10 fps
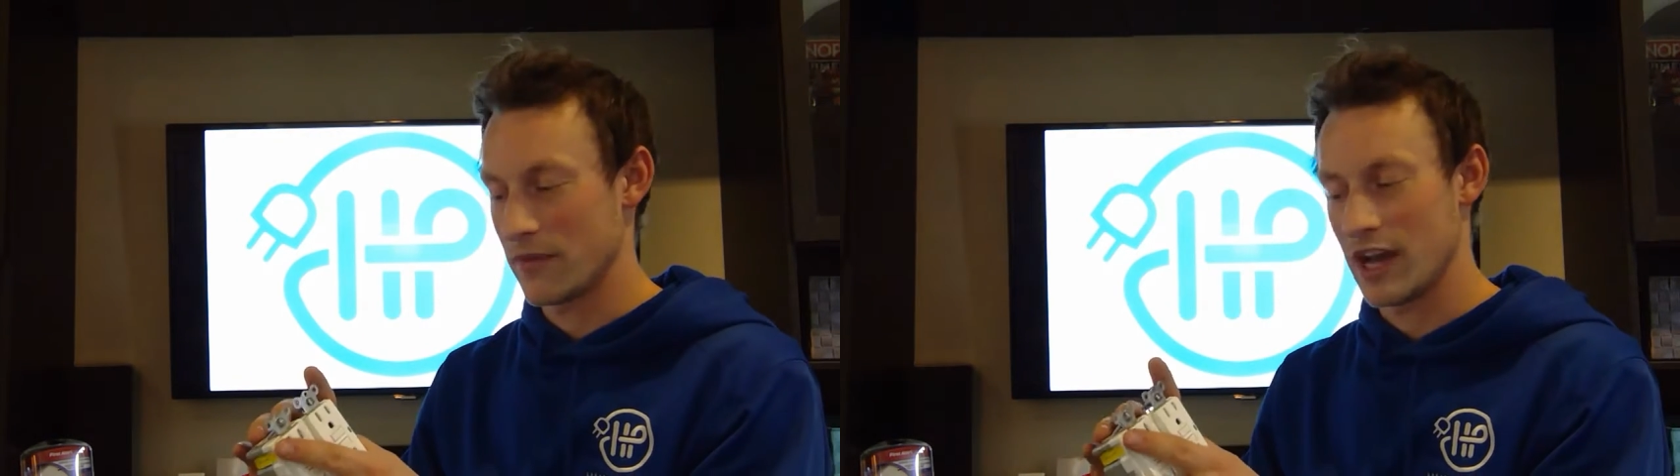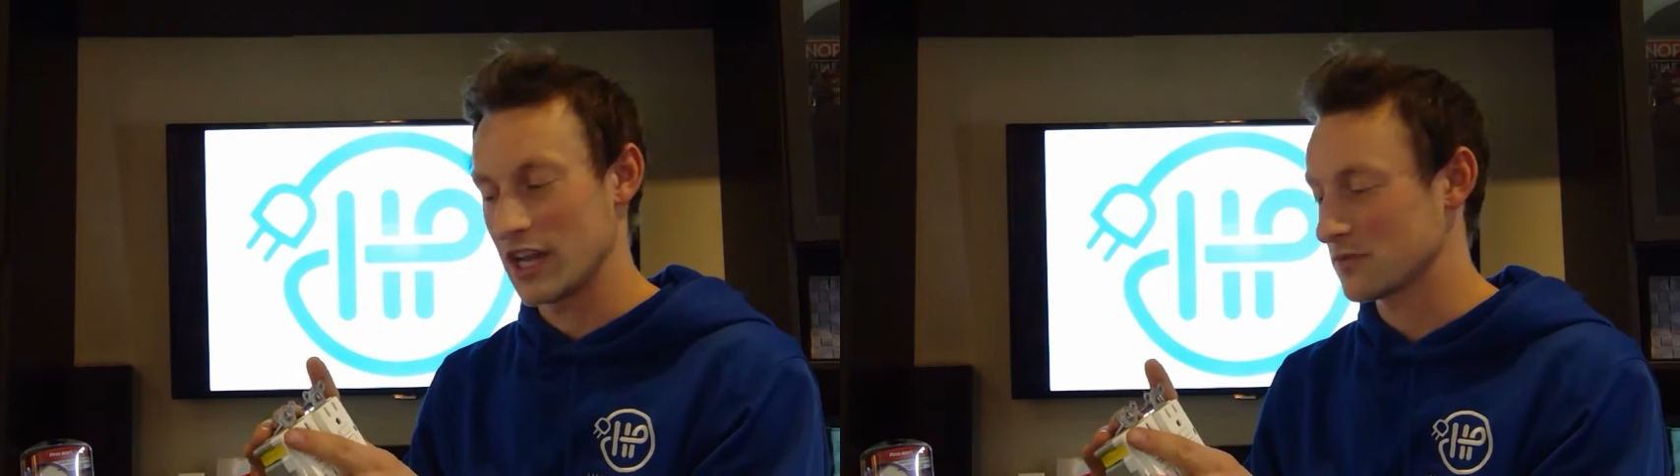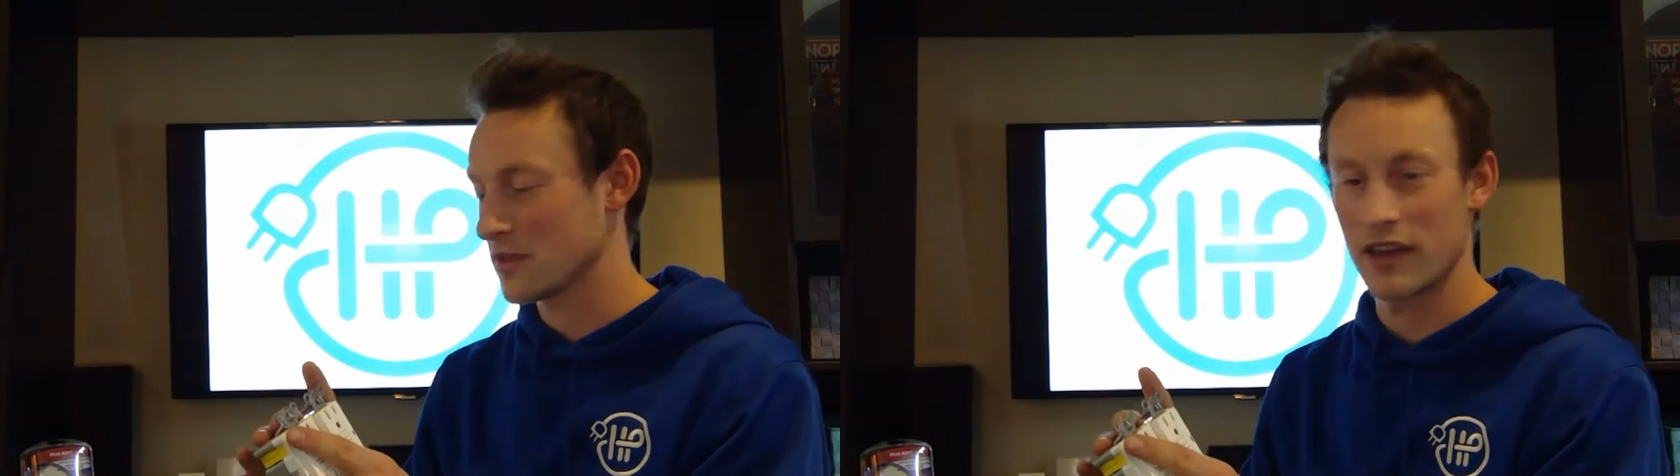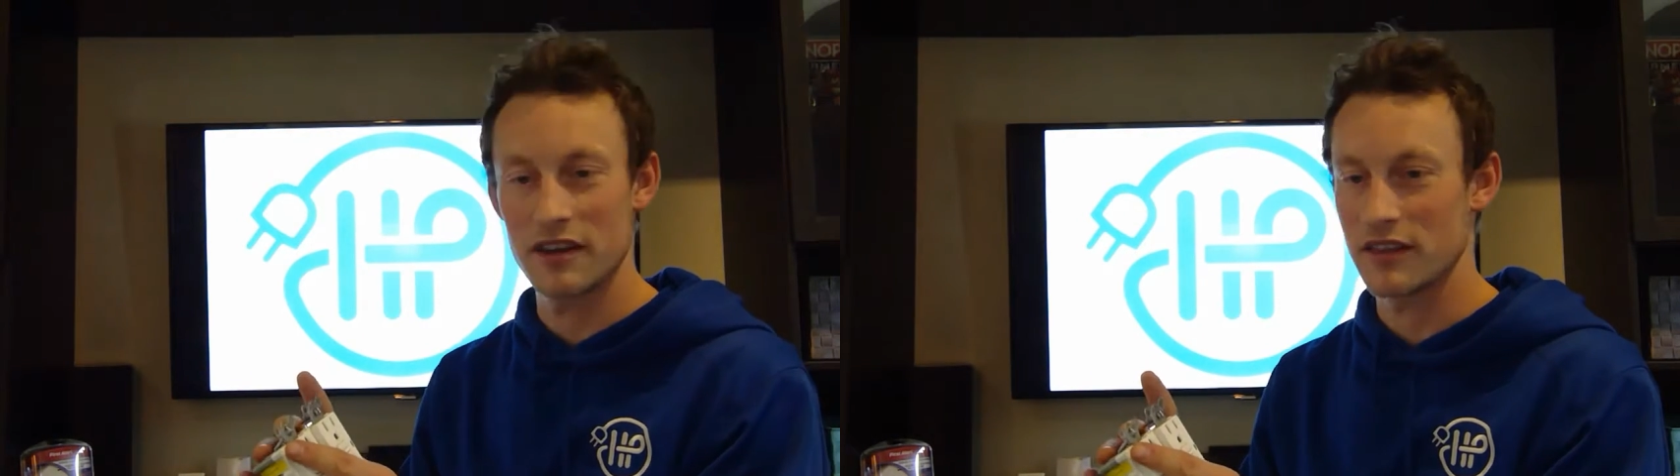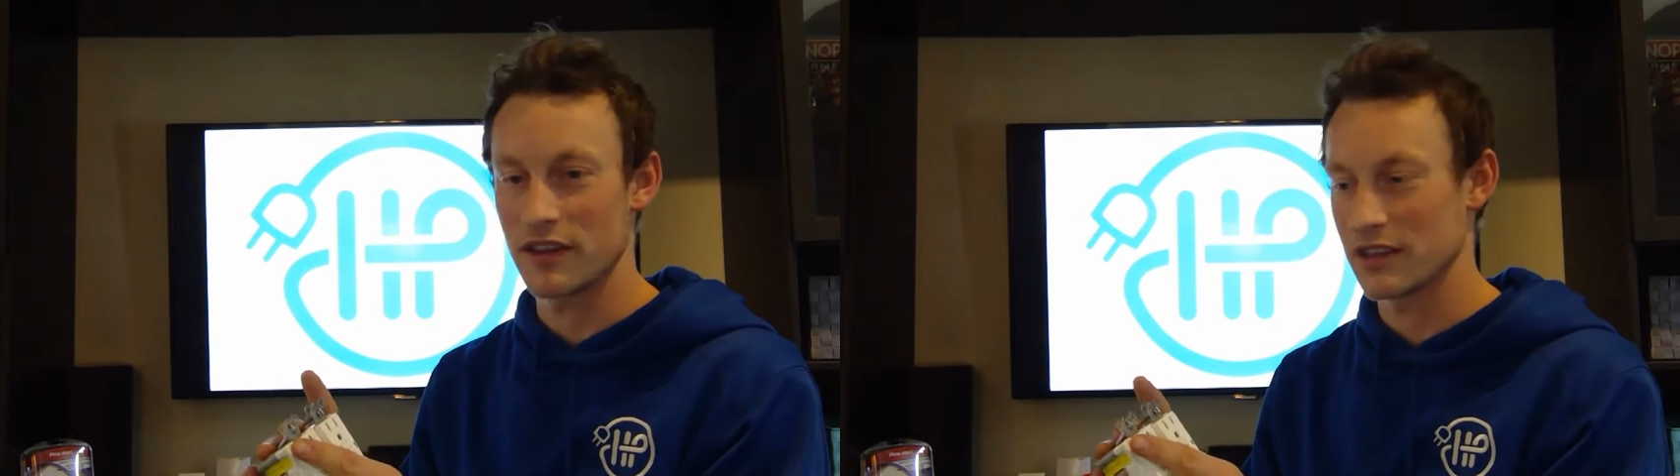As with
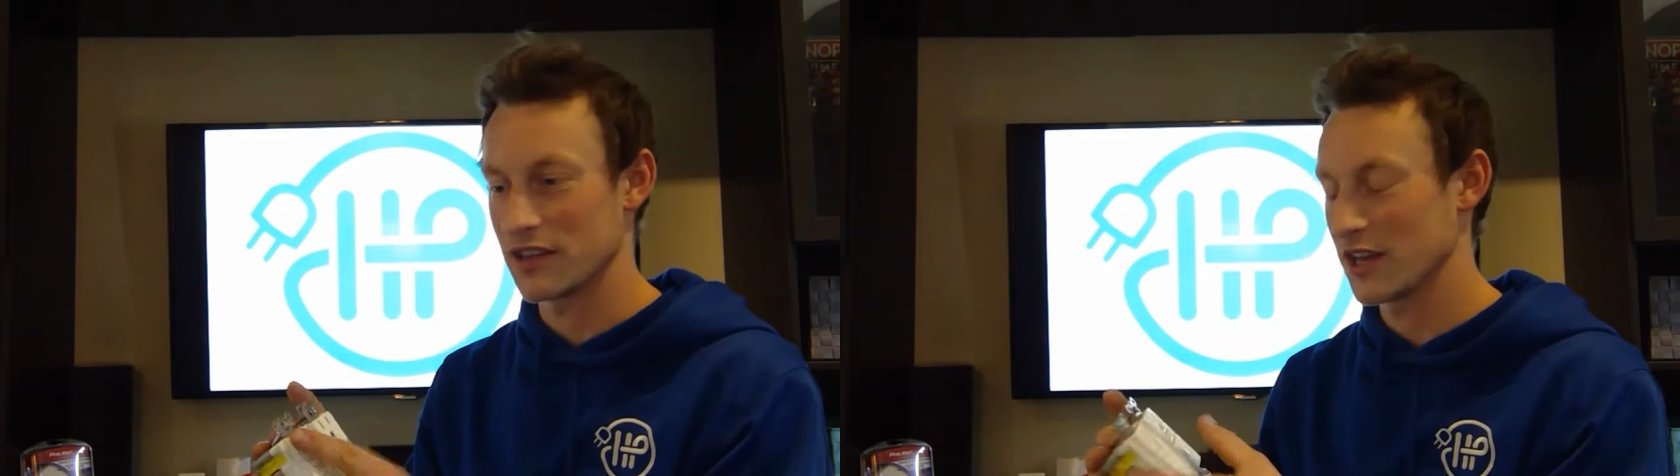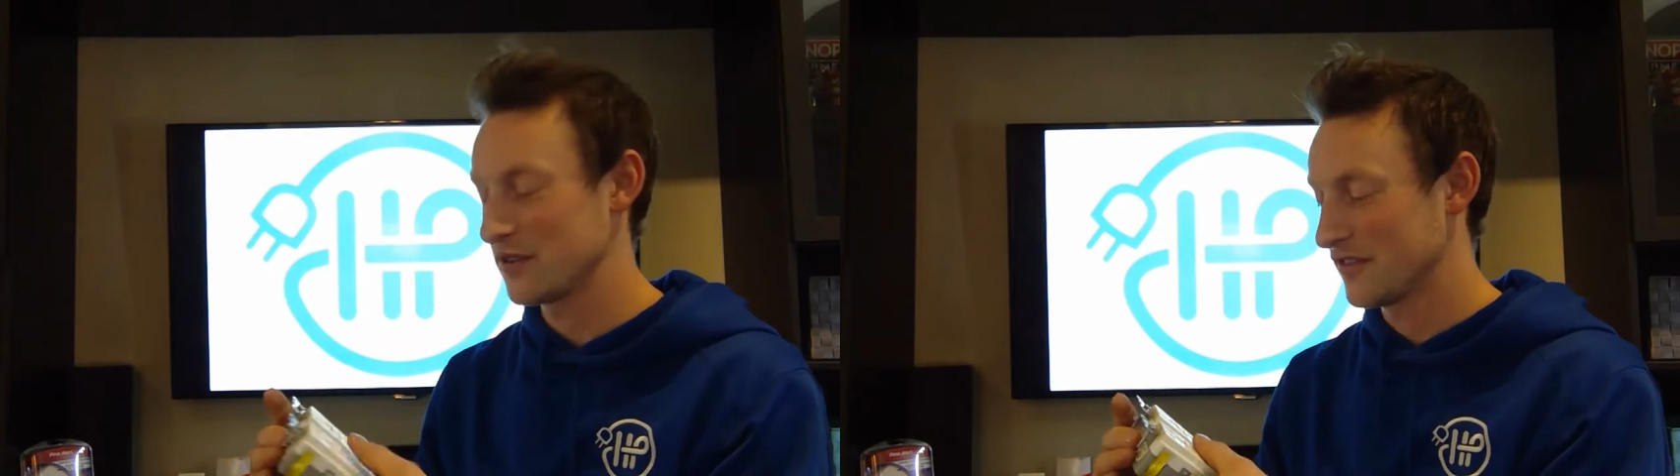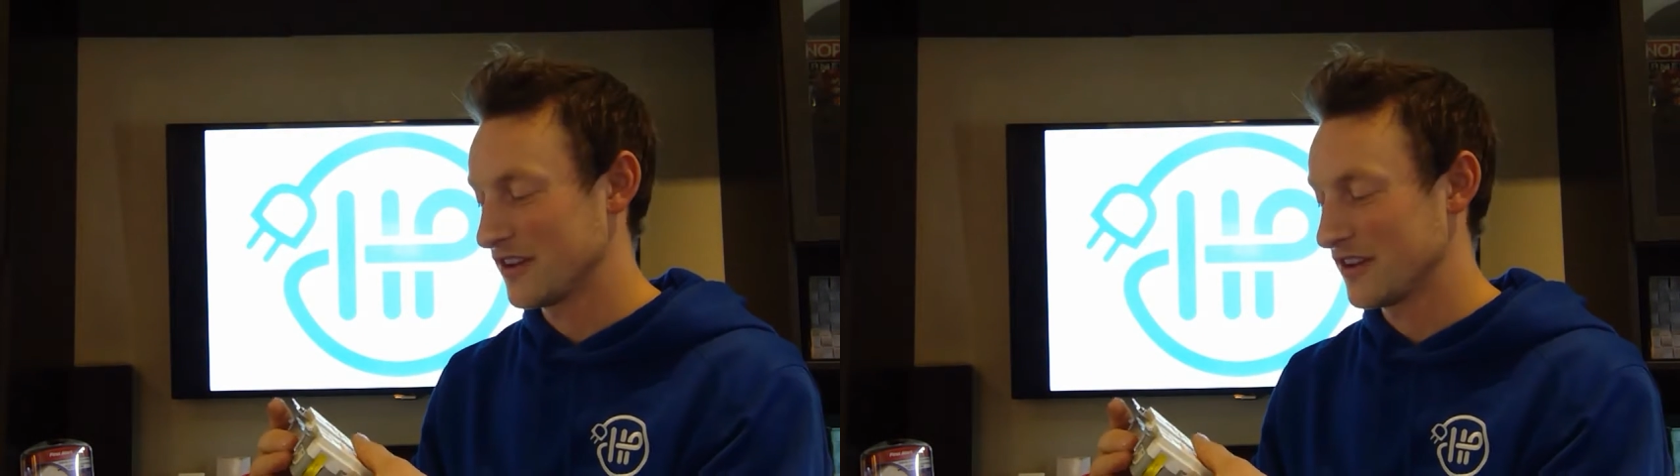anything in life,